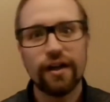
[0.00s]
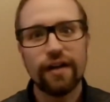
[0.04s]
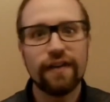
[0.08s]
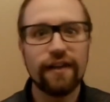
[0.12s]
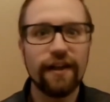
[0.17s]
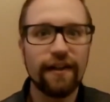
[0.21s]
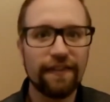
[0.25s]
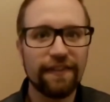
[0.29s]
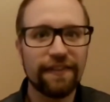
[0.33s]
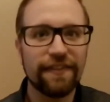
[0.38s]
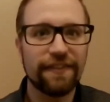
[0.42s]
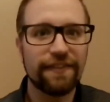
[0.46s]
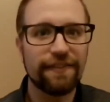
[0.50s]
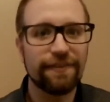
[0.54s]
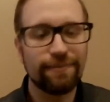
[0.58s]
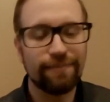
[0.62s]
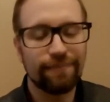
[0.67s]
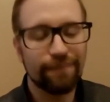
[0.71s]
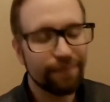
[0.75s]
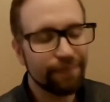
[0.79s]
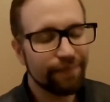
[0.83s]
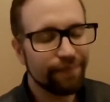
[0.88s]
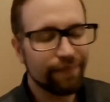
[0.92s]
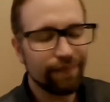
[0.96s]
That's
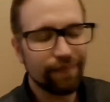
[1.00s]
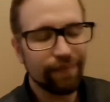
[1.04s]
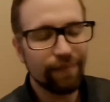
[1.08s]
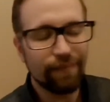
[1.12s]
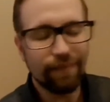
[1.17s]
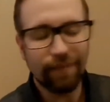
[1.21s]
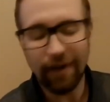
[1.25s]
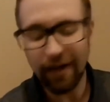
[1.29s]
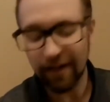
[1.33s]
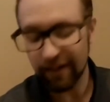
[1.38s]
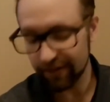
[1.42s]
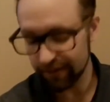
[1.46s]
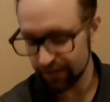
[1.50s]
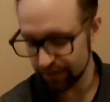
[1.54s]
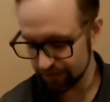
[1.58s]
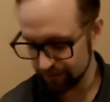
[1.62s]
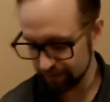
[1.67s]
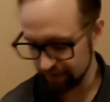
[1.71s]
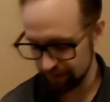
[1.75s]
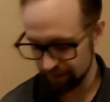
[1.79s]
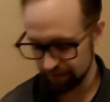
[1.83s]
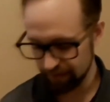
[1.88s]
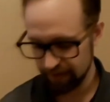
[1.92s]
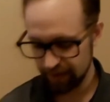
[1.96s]
my least
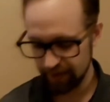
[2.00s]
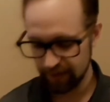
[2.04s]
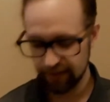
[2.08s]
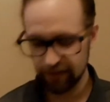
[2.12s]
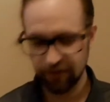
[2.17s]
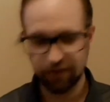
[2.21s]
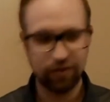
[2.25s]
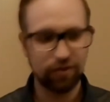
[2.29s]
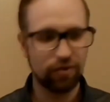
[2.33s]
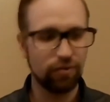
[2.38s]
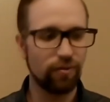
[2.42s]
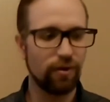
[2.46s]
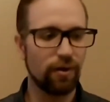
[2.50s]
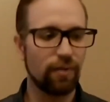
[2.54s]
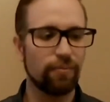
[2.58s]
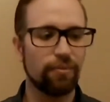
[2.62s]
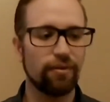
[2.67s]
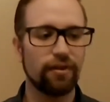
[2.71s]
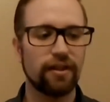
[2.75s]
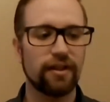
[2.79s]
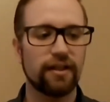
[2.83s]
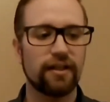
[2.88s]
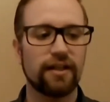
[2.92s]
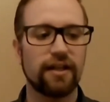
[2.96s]
favorite thing to do while
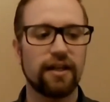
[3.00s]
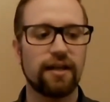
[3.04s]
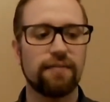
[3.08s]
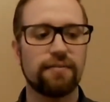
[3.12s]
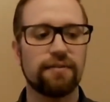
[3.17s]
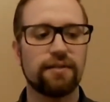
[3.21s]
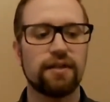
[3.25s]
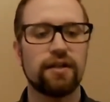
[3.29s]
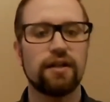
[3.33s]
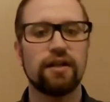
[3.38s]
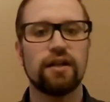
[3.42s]
playing games.